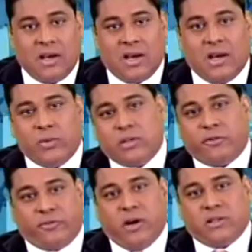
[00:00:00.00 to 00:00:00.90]
Yeah, it was
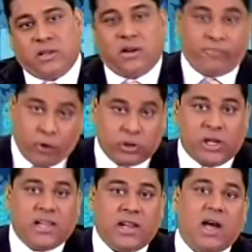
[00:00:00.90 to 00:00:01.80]
his first and
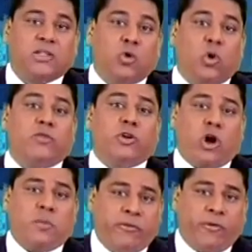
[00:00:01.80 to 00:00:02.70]
unfortunately the last goal of the
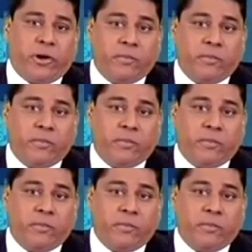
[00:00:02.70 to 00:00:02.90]
tournament for